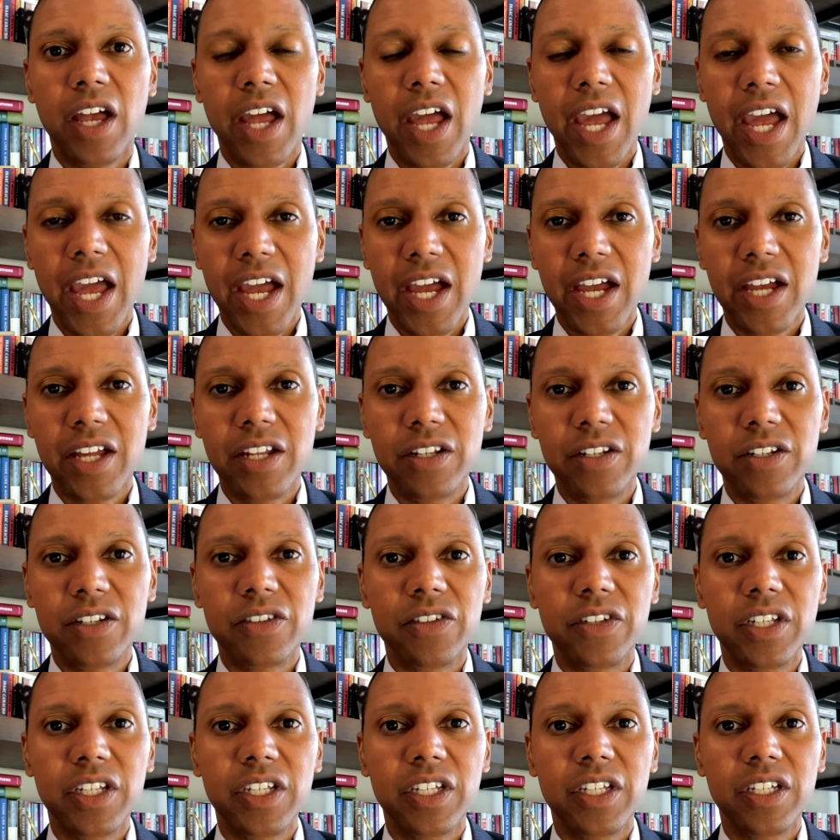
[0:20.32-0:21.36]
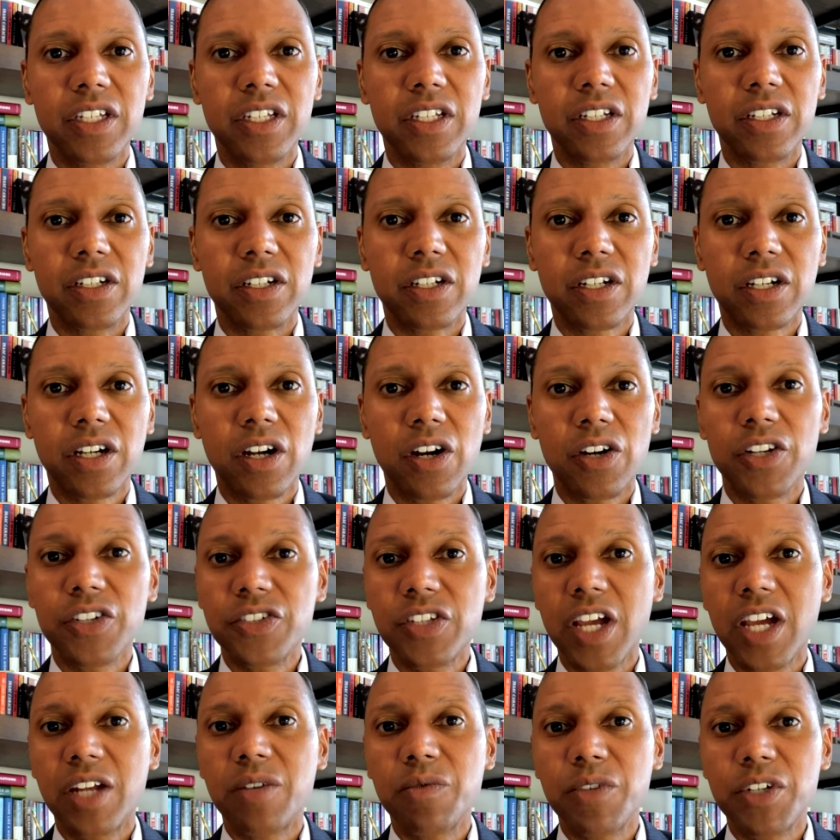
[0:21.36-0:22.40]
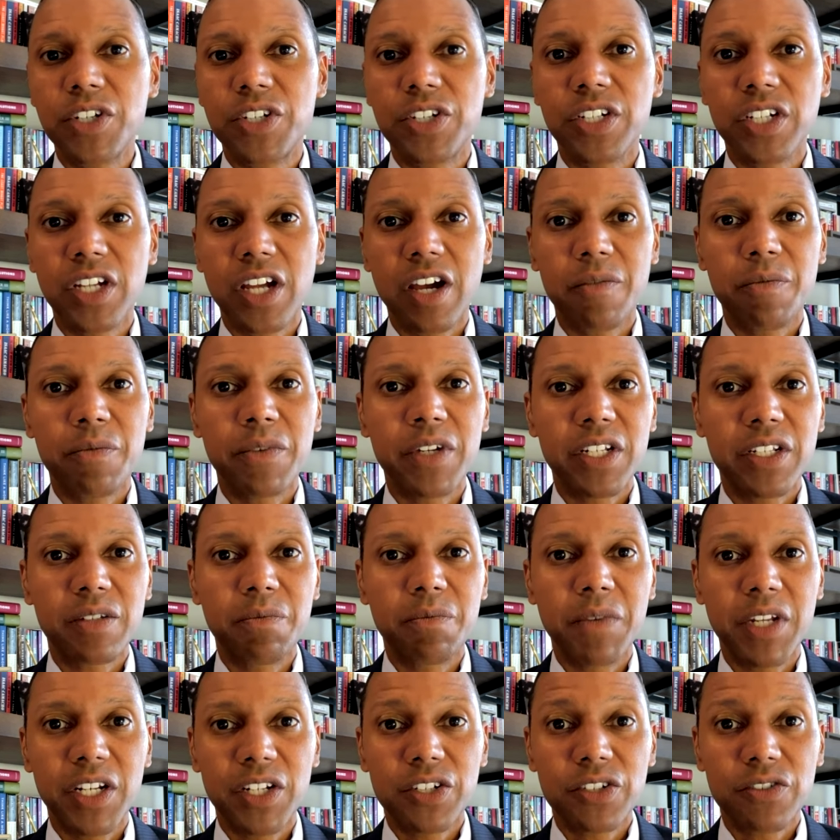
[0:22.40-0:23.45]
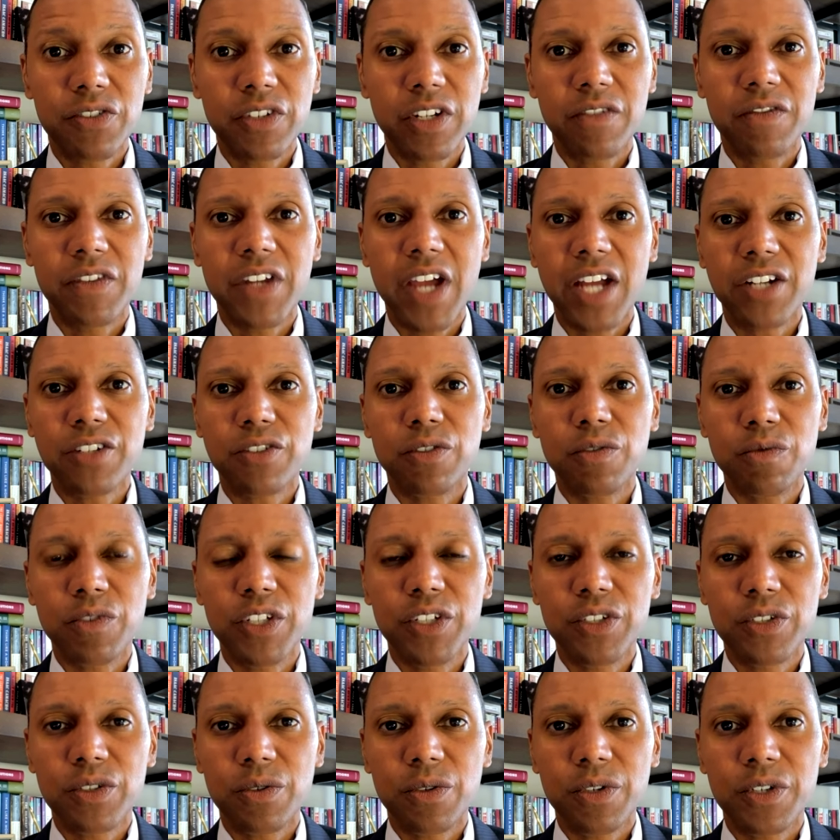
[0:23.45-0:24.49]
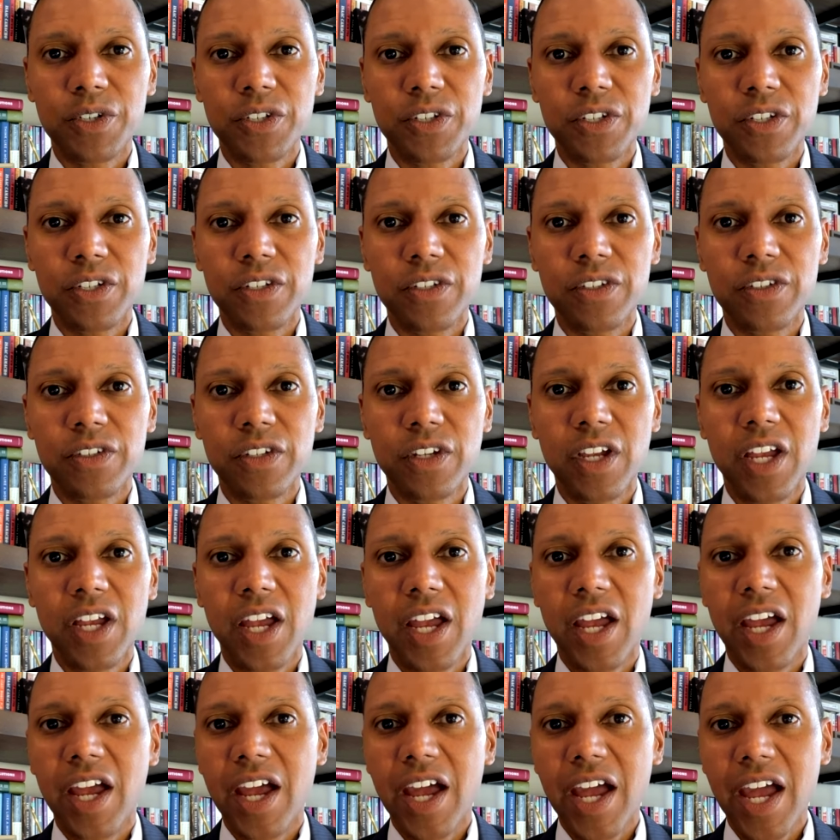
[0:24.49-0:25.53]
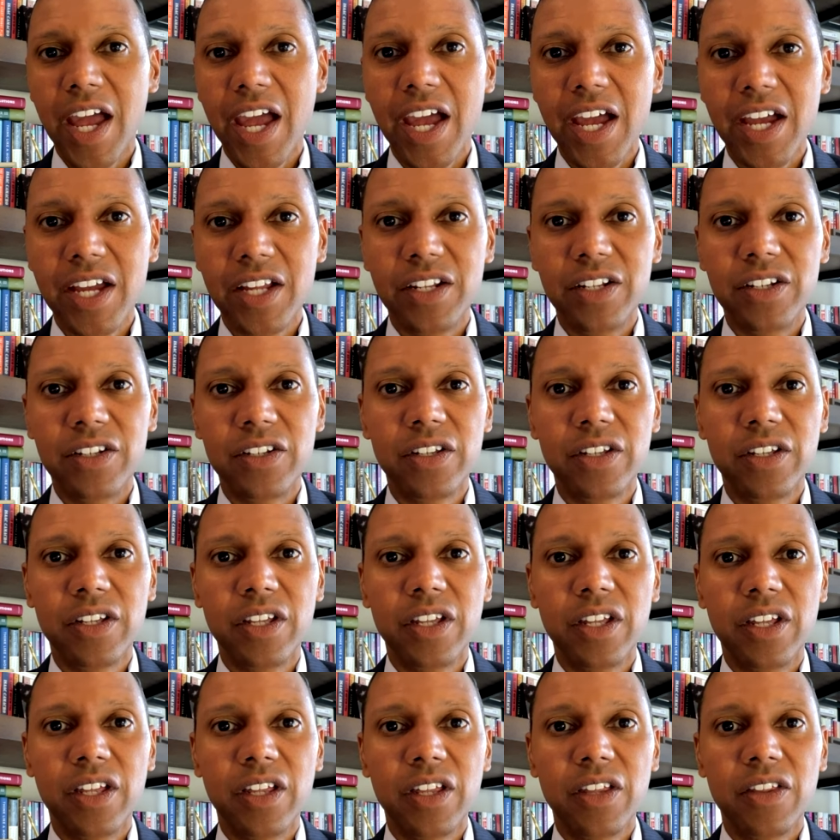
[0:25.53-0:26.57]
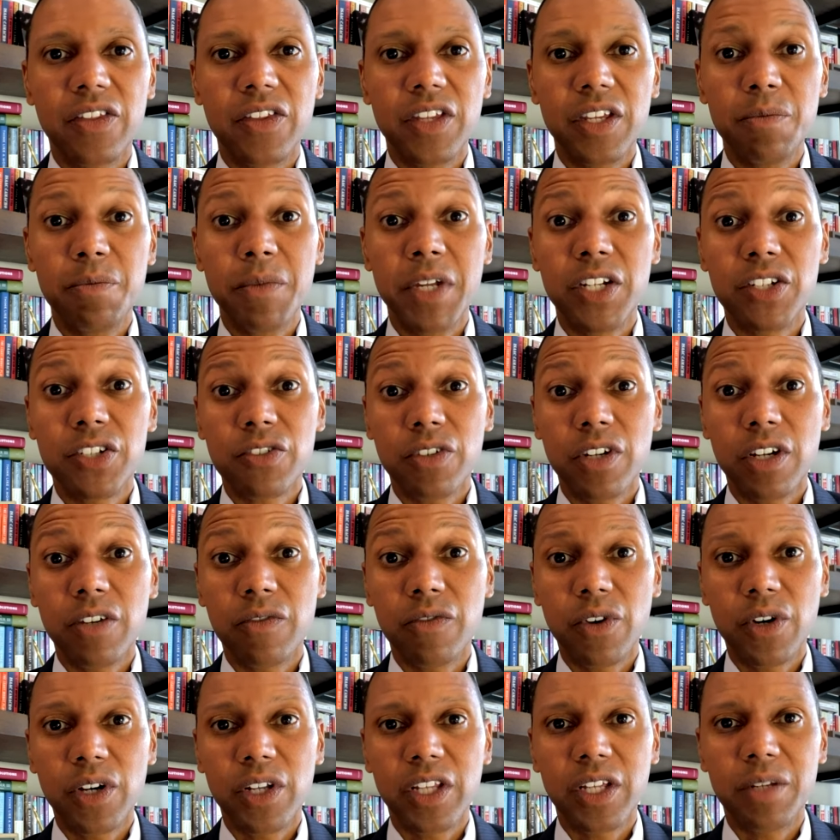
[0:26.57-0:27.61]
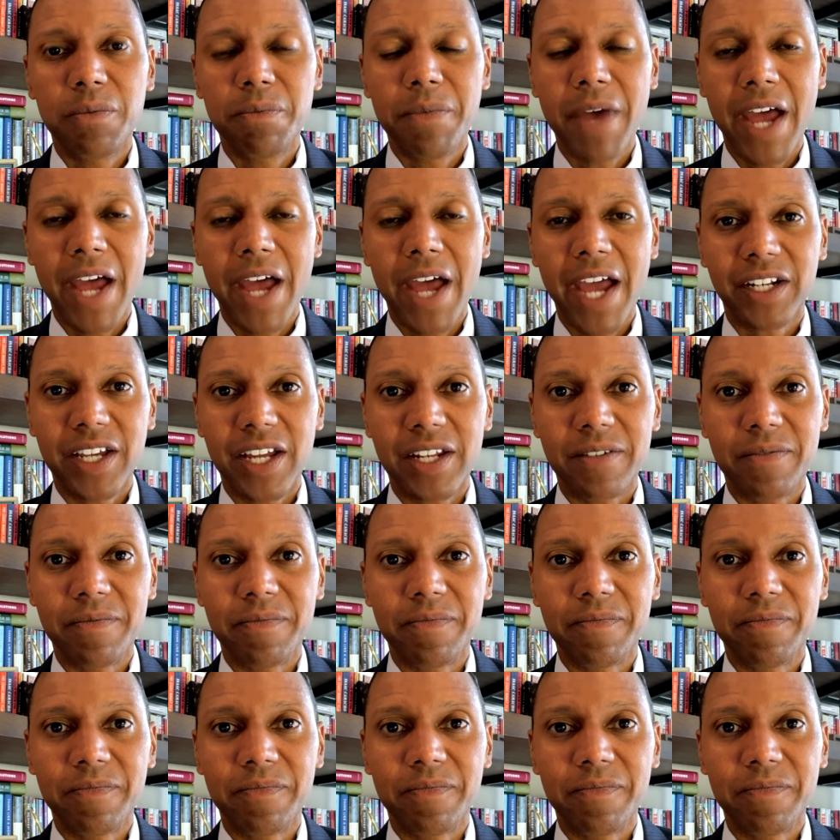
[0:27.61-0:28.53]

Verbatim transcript: and the Kurdistan Region Government Ministry of Natural Resources and the Ministry of Oil in Baghdad.